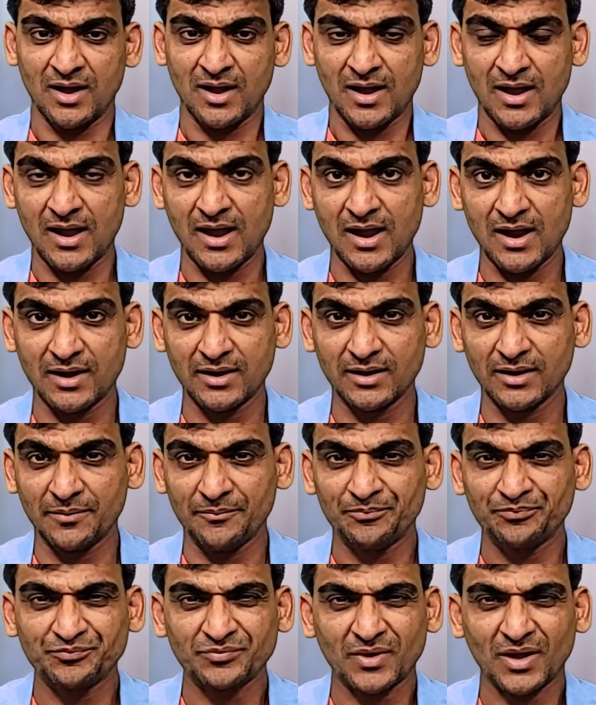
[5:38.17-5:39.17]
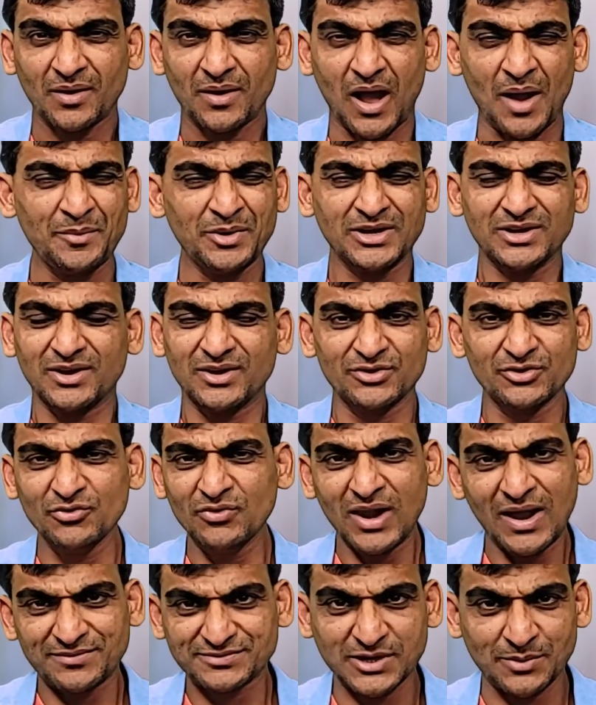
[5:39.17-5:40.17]
And I mean, you
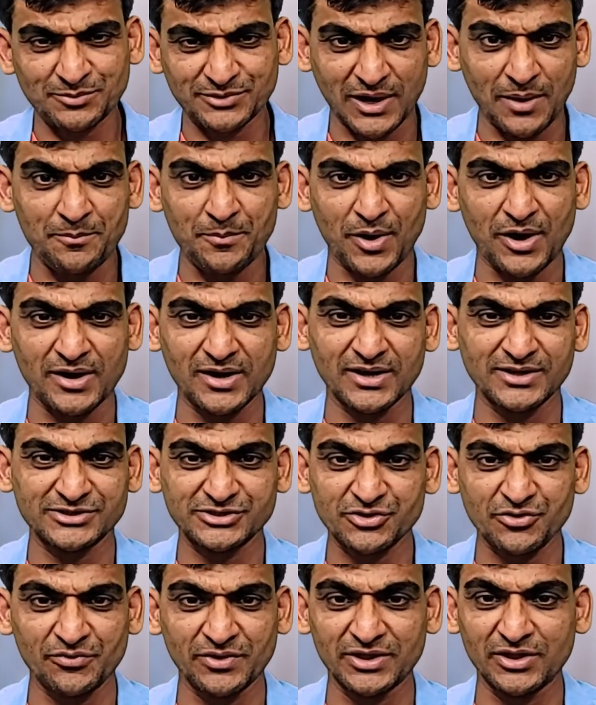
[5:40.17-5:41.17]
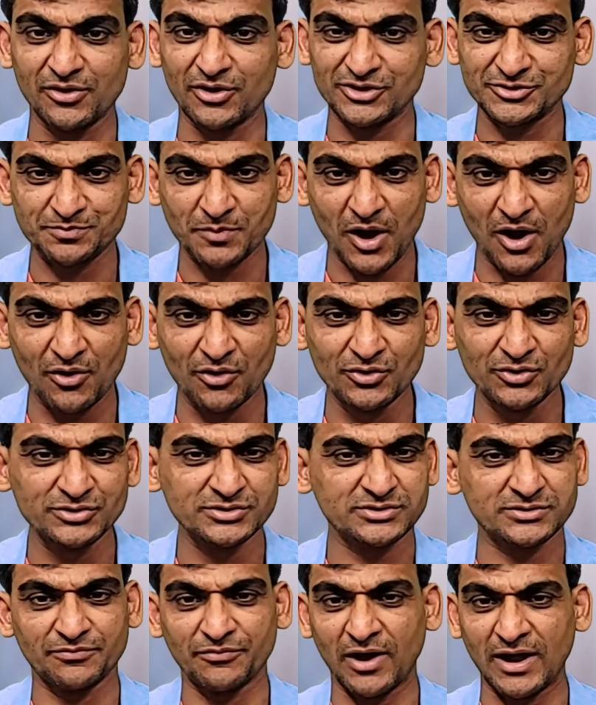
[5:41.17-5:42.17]
will have some temporary issue with your
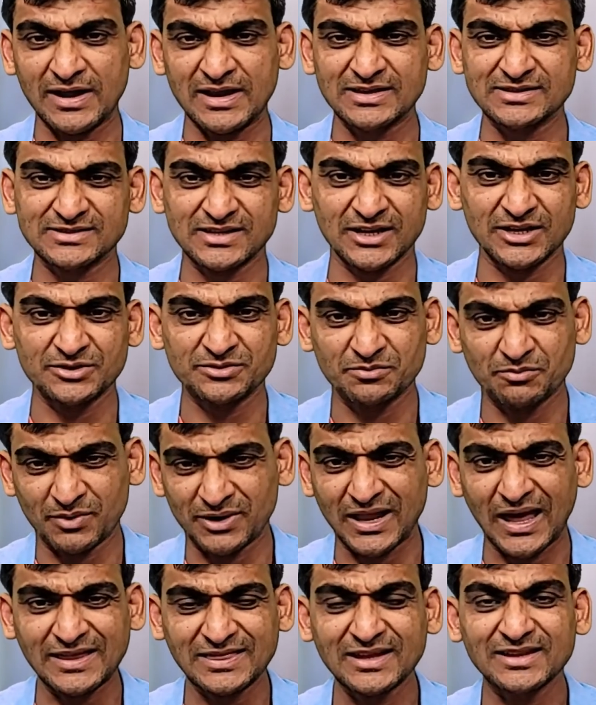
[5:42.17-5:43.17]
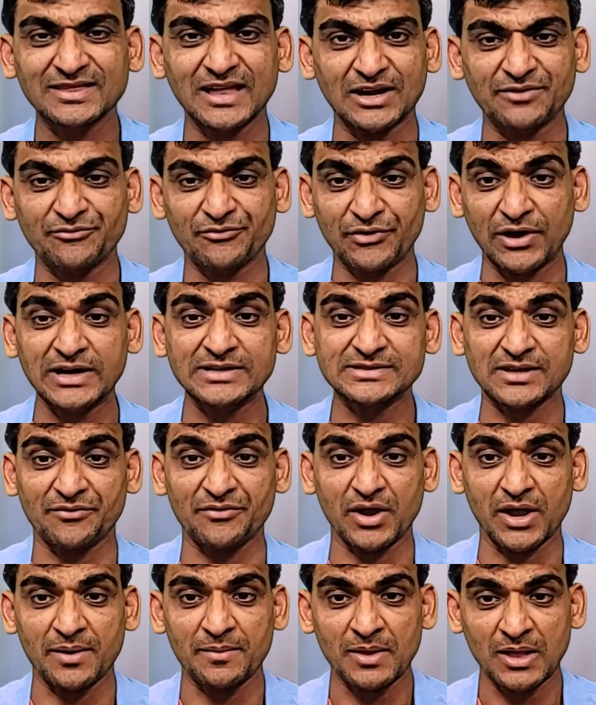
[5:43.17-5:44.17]
spouse, finances, but I think that fades
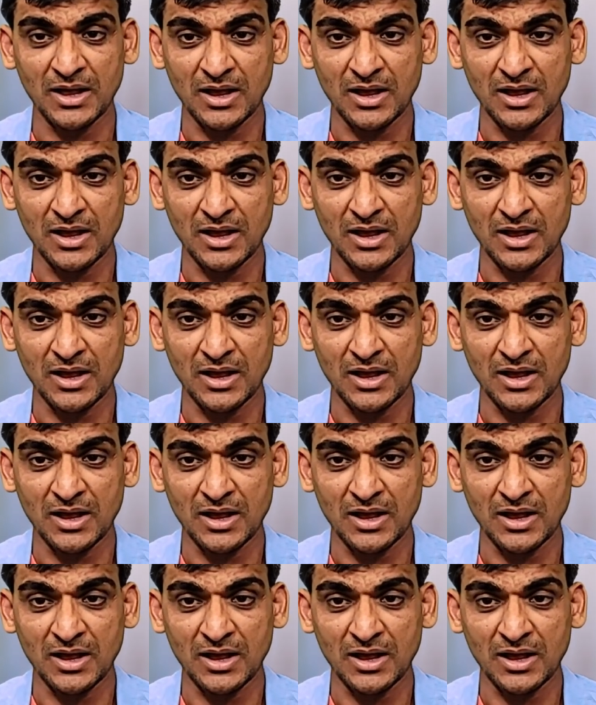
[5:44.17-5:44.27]
away